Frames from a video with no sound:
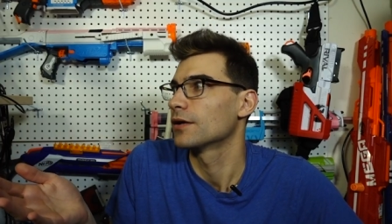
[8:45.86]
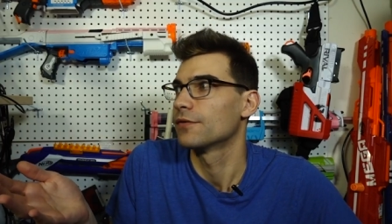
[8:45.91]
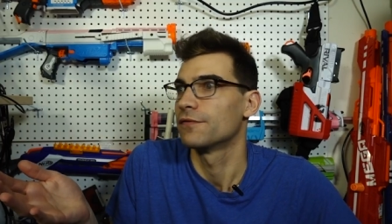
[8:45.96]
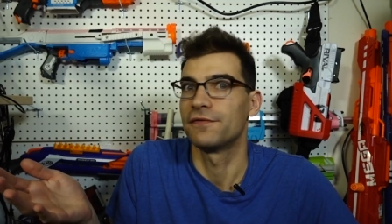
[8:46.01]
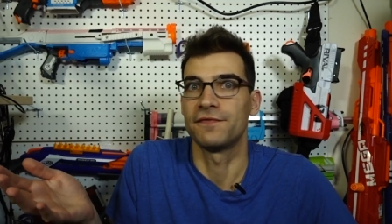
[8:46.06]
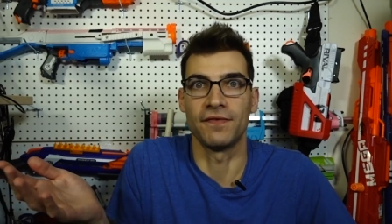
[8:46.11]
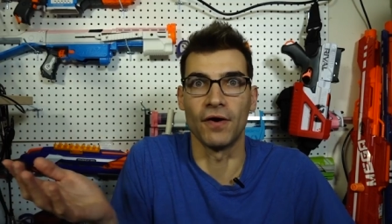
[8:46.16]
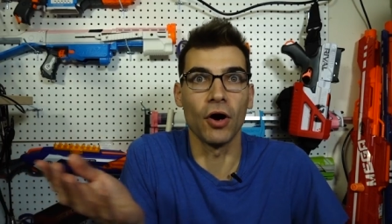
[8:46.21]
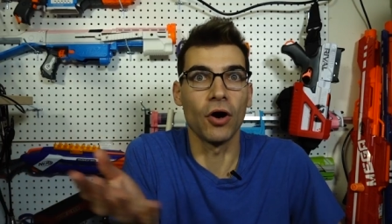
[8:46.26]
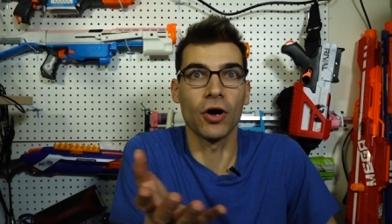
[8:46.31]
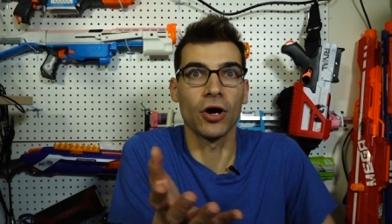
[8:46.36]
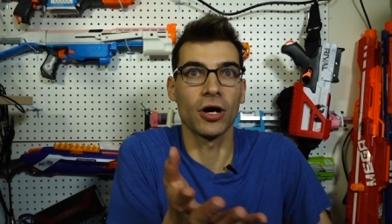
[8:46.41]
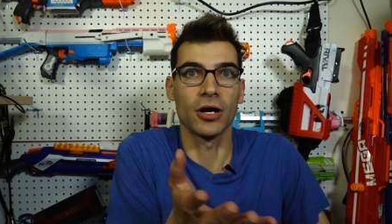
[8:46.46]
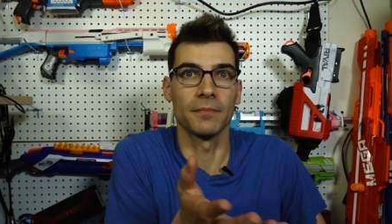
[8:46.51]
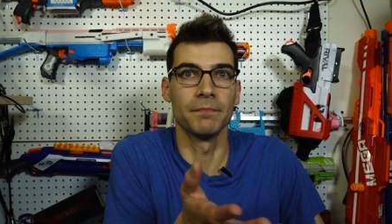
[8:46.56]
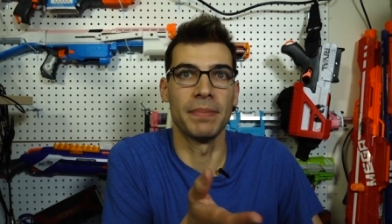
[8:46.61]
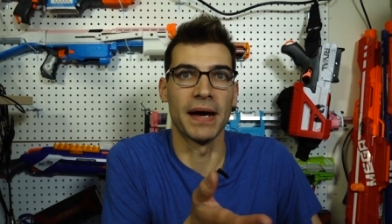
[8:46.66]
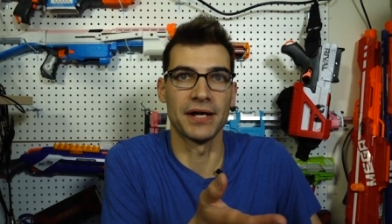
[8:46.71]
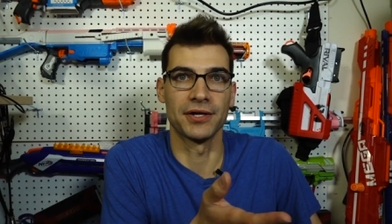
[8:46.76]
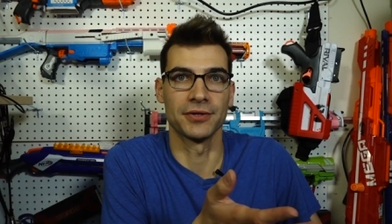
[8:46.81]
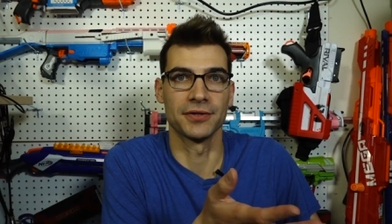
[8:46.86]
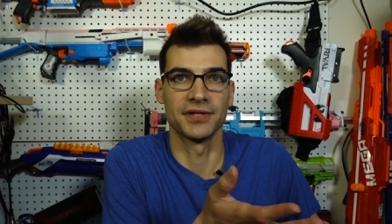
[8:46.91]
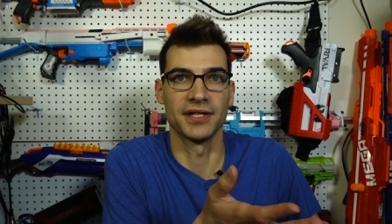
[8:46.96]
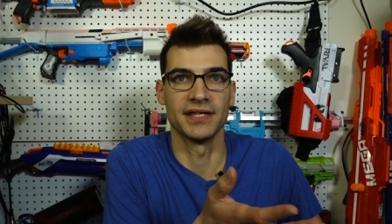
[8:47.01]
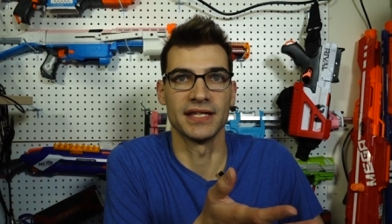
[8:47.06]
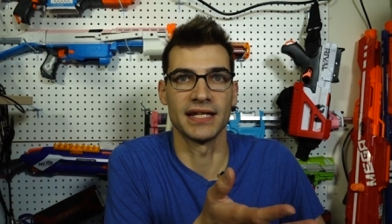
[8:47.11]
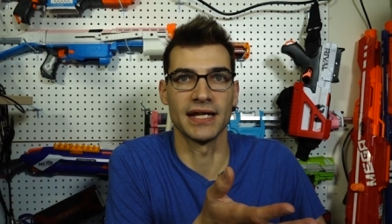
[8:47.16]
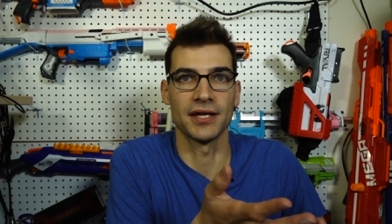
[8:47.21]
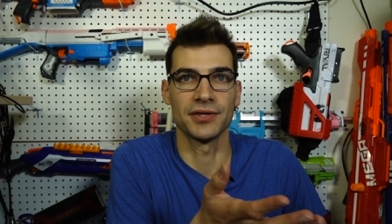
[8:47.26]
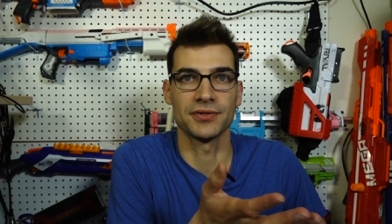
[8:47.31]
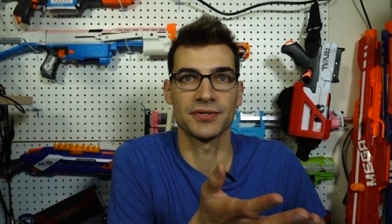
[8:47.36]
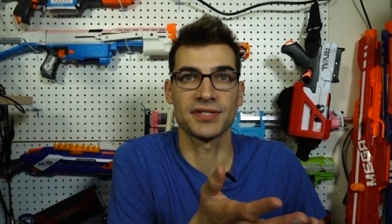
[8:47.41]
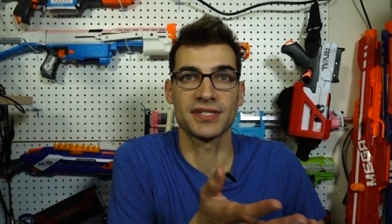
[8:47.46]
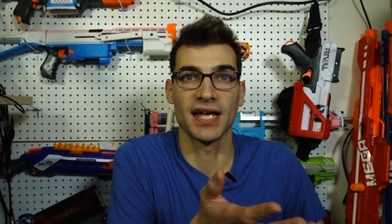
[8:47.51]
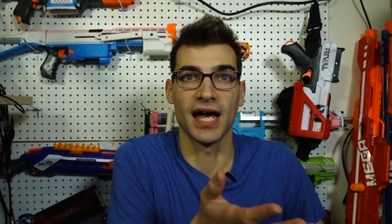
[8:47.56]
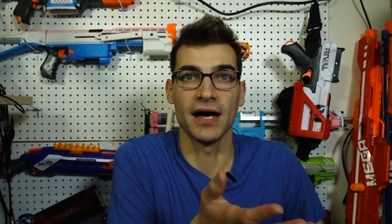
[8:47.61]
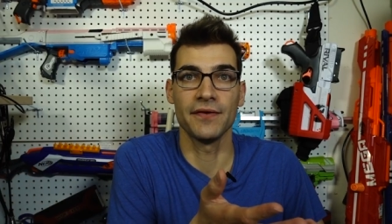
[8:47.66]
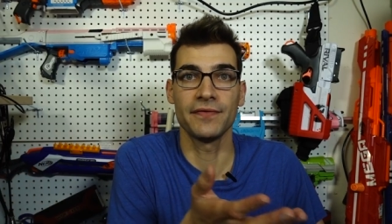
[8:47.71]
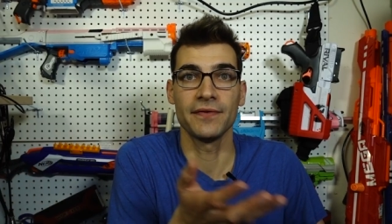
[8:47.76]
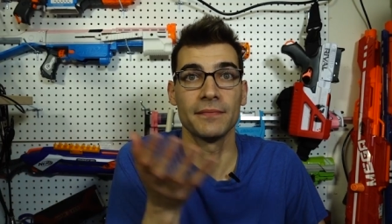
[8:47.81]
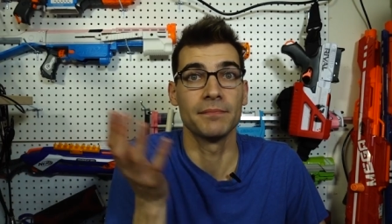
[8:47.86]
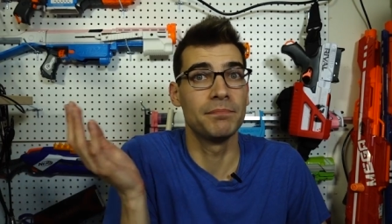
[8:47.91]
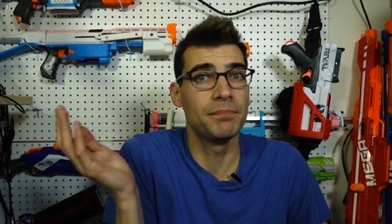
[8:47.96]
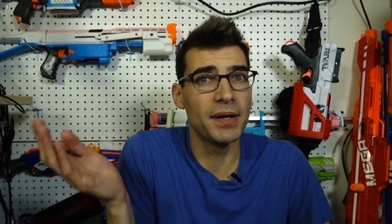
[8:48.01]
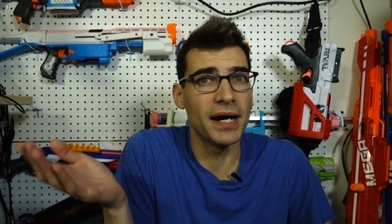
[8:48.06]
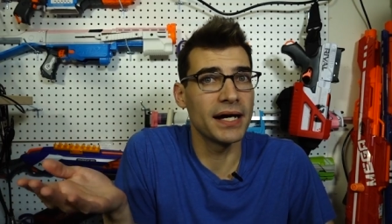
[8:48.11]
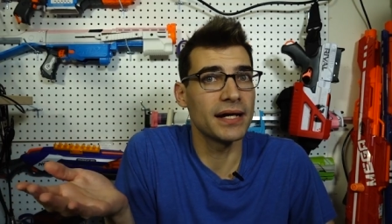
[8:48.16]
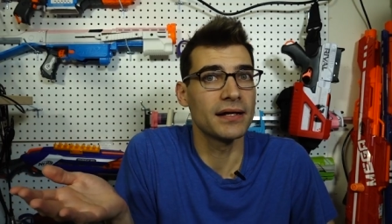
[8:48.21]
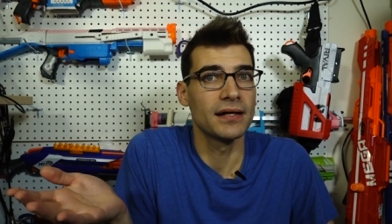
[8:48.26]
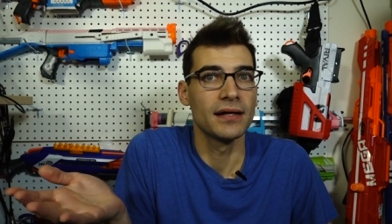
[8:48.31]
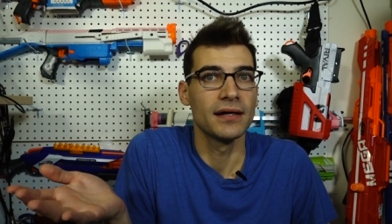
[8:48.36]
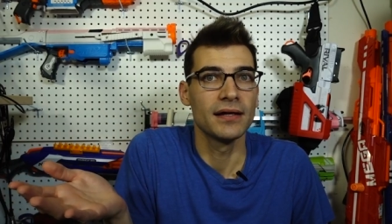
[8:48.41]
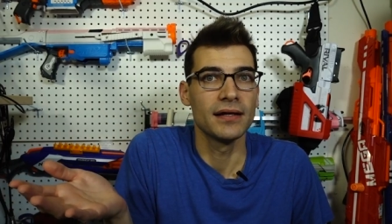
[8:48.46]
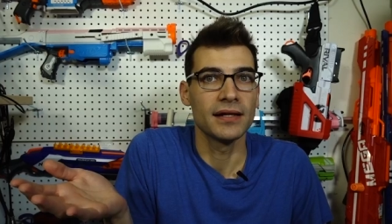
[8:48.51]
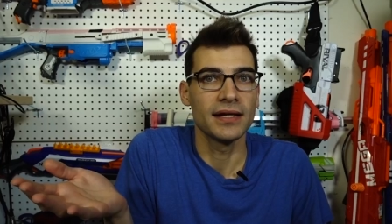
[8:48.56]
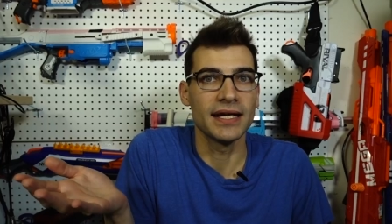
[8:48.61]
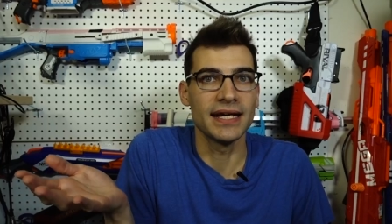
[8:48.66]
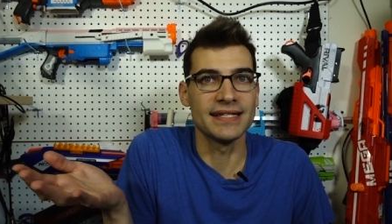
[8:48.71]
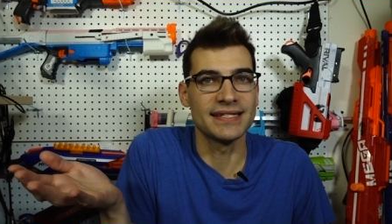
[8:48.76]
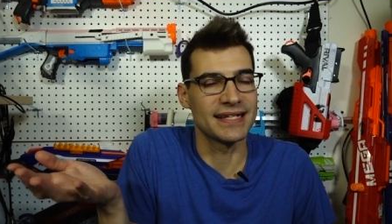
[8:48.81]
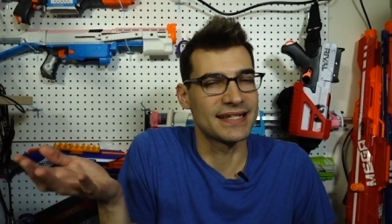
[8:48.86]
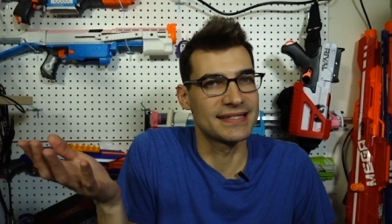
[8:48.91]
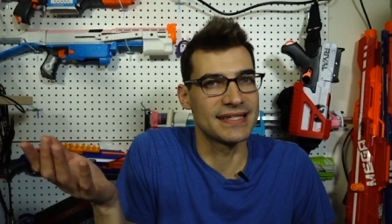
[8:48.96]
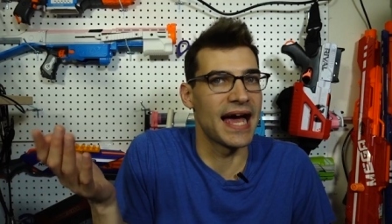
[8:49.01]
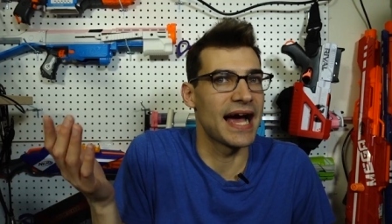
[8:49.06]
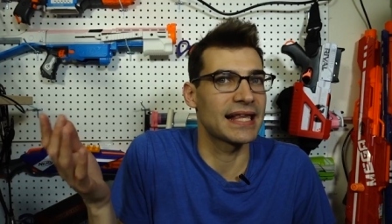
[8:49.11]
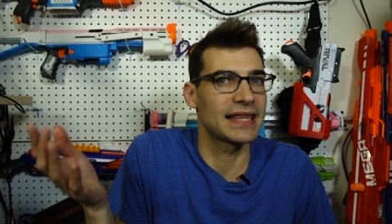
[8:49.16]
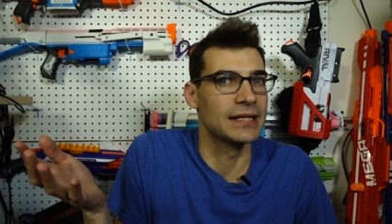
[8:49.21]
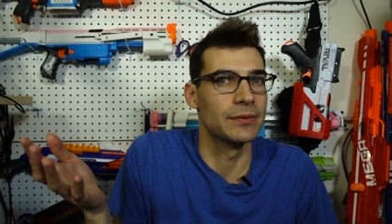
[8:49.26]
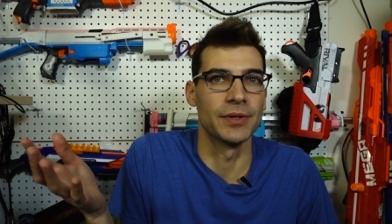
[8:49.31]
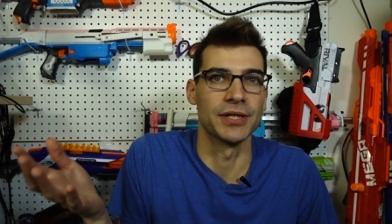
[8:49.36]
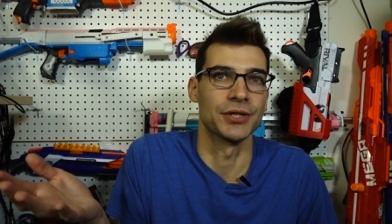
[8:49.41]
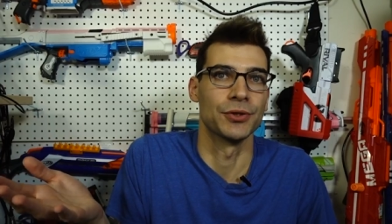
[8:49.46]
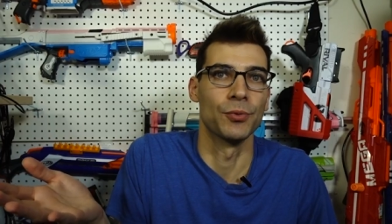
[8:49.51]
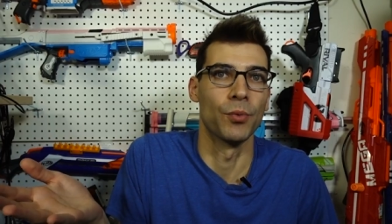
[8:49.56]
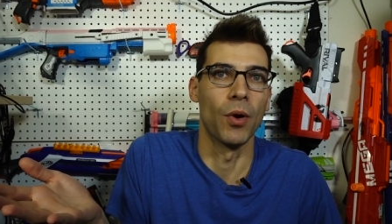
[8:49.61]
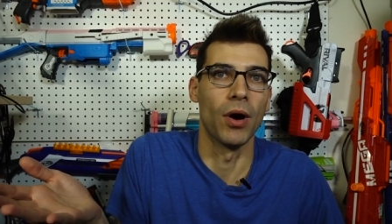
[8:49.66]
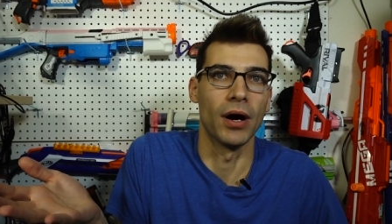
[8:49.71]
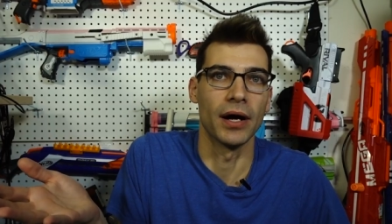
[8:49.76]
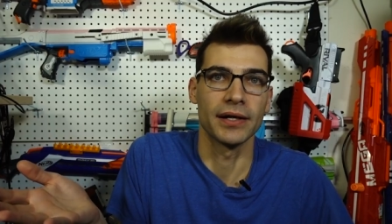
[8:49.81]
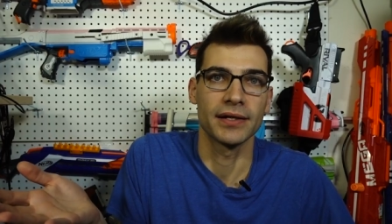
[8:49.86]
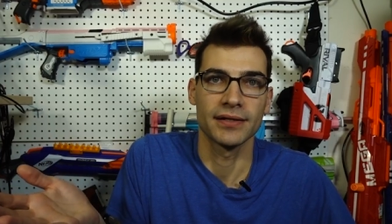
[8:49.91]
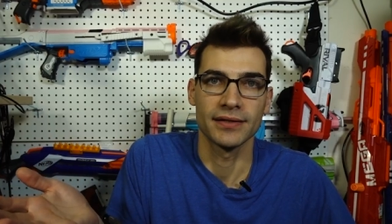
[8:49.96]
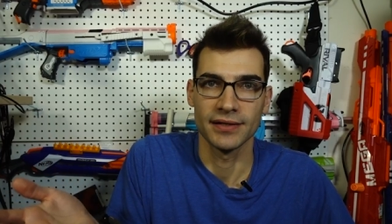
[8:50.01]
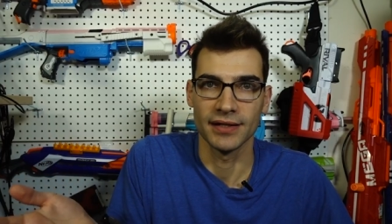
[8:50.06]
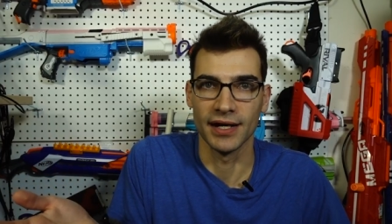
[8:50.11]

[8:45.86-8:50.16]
far better than the other stuff, but is exactly what you want.